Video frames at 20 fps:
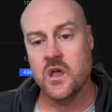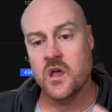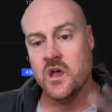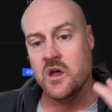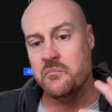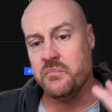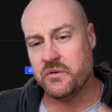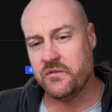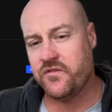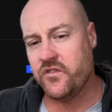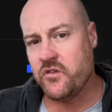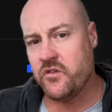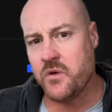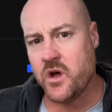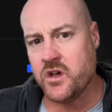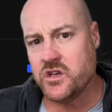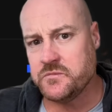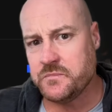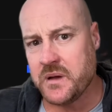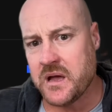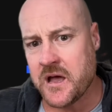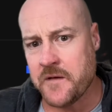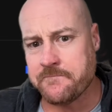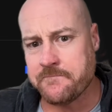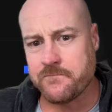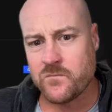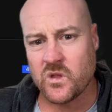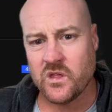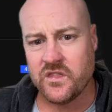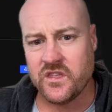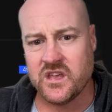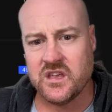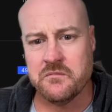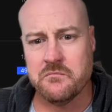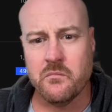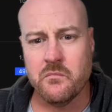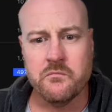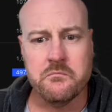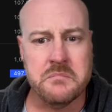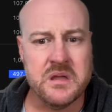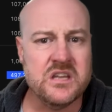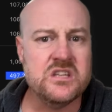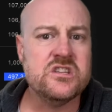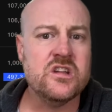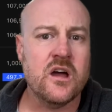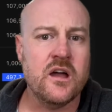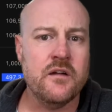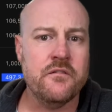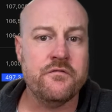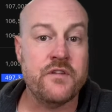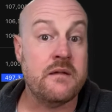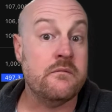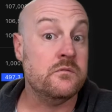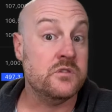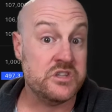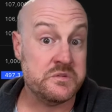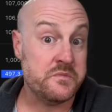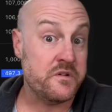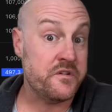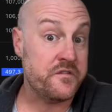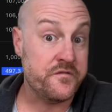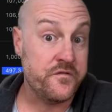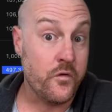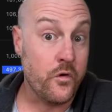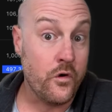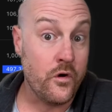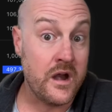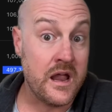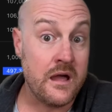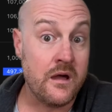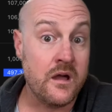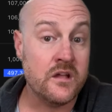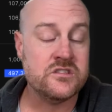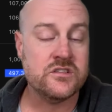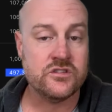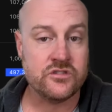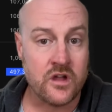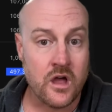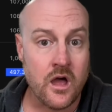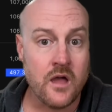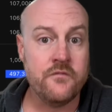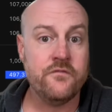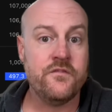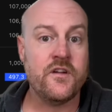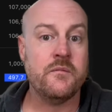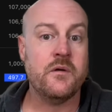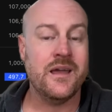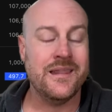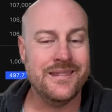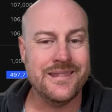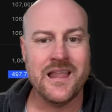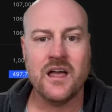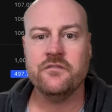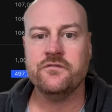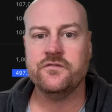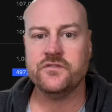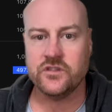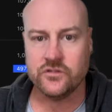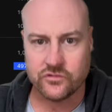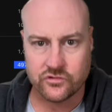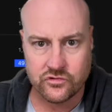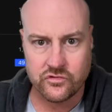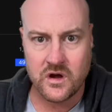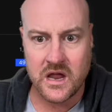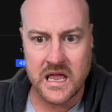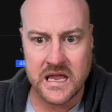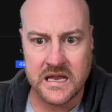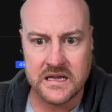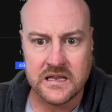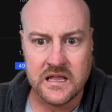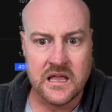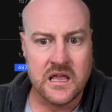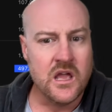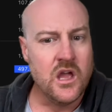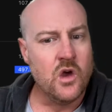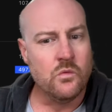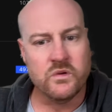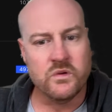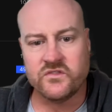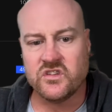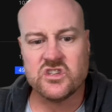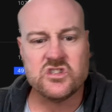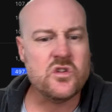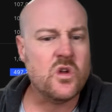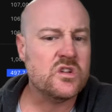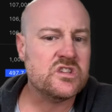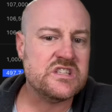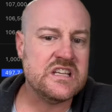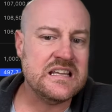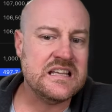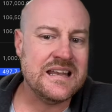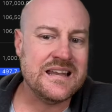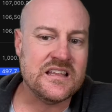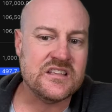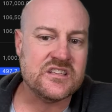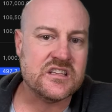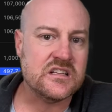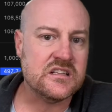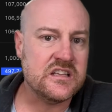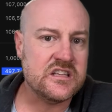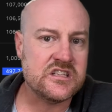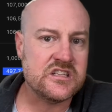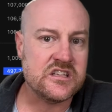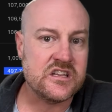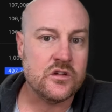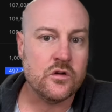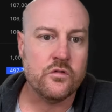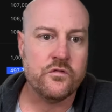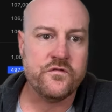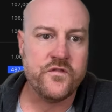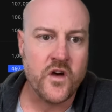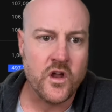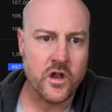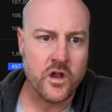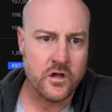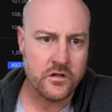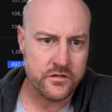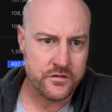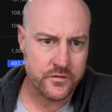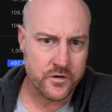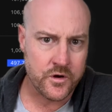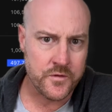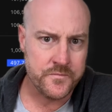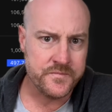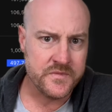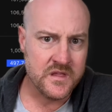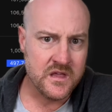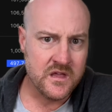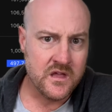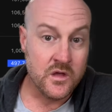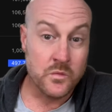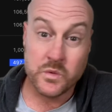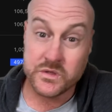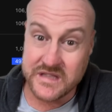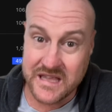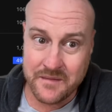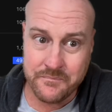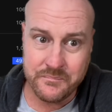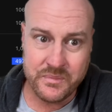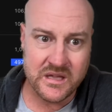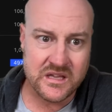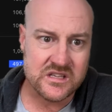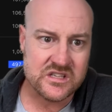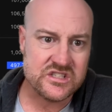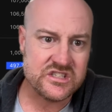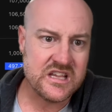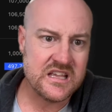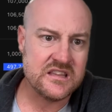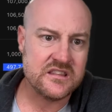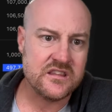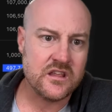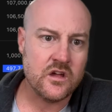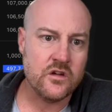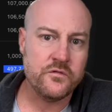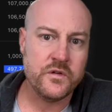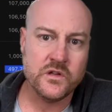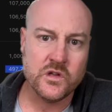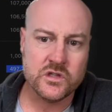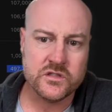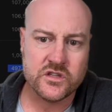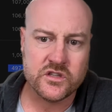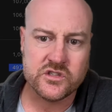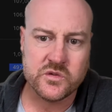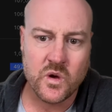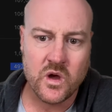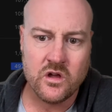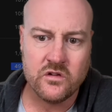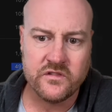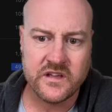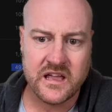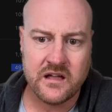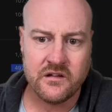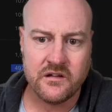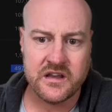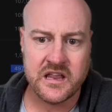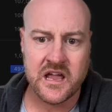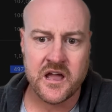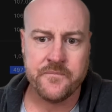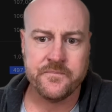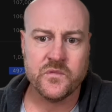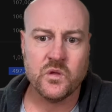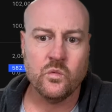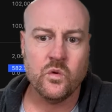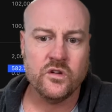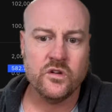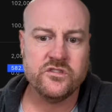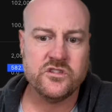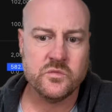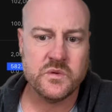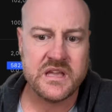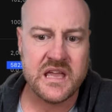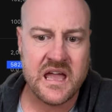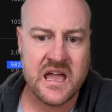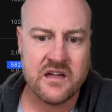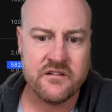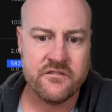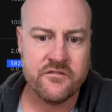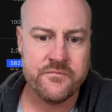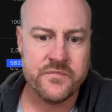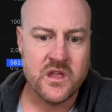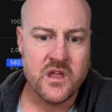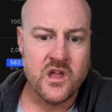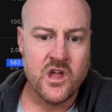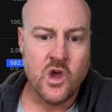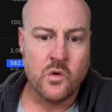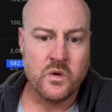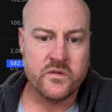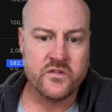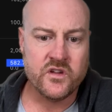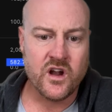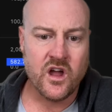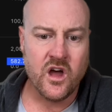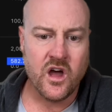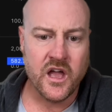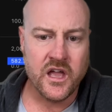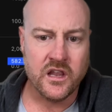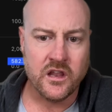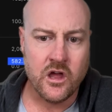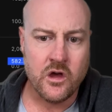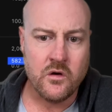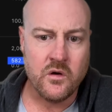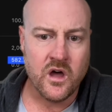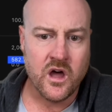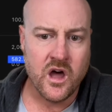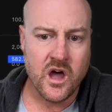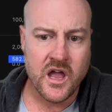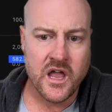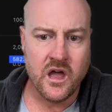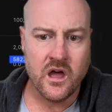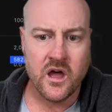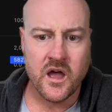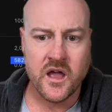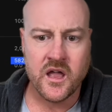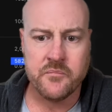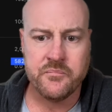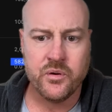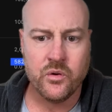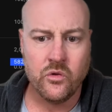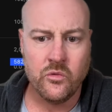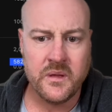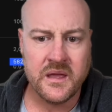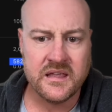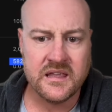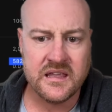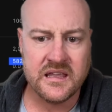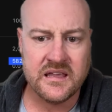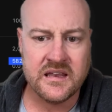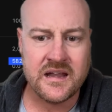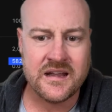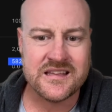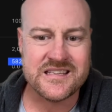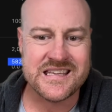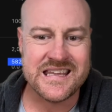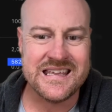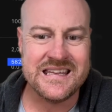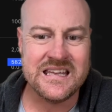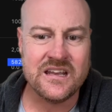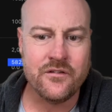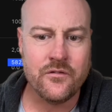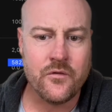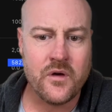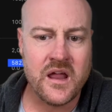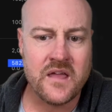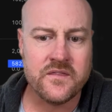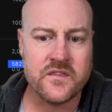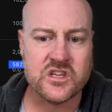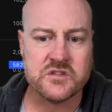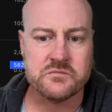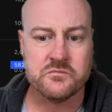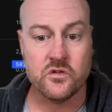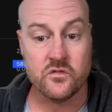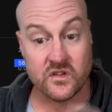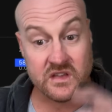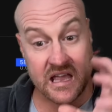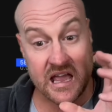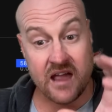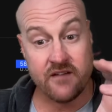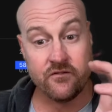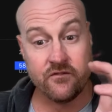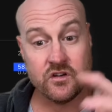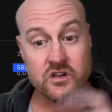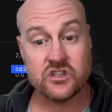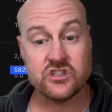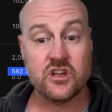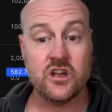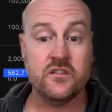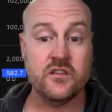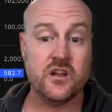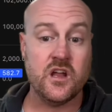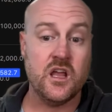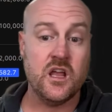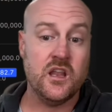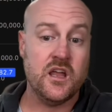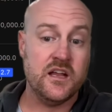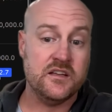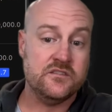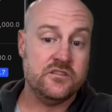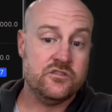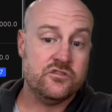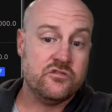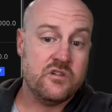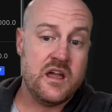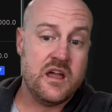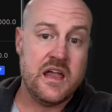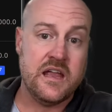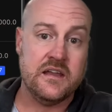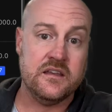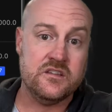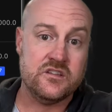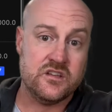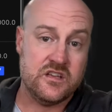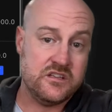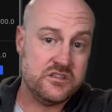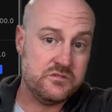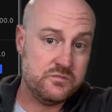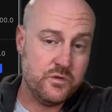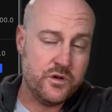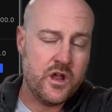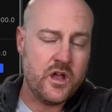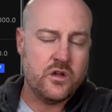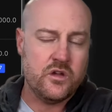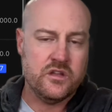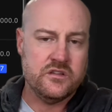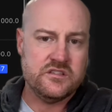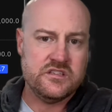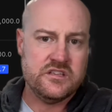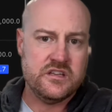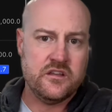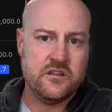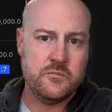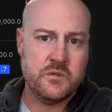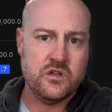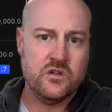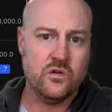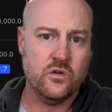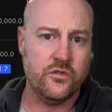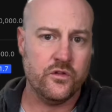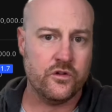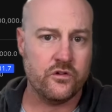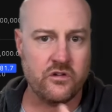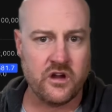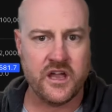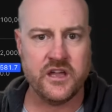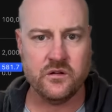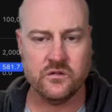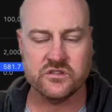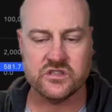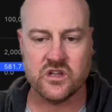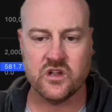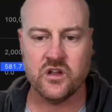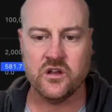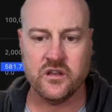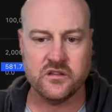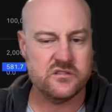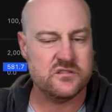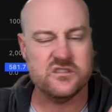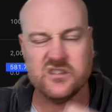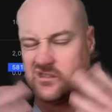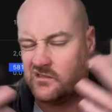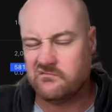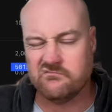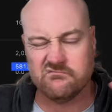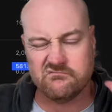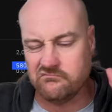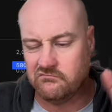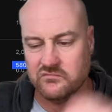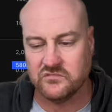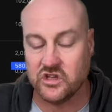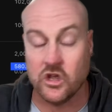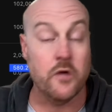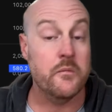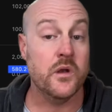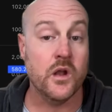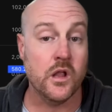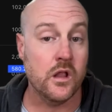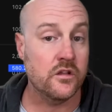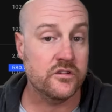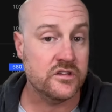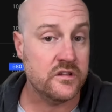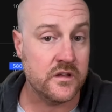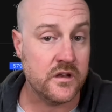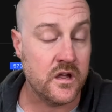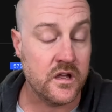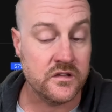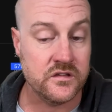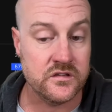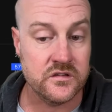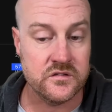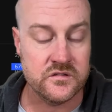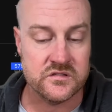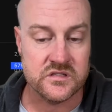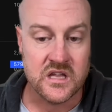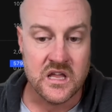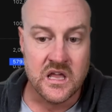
But for the most part, the mid time frame, which is by 4 hour, it's a time frame I love to trade. We've just not seen any cyclicity or follow through. With that being said, though, if we look at the 12-hour now, what do we have? We've got a higher low, a higher high, a pullback in, and it's in and around this moving average zone that I like to trade. It's what I consider to be called the cradle zone. It's just terminology that I use.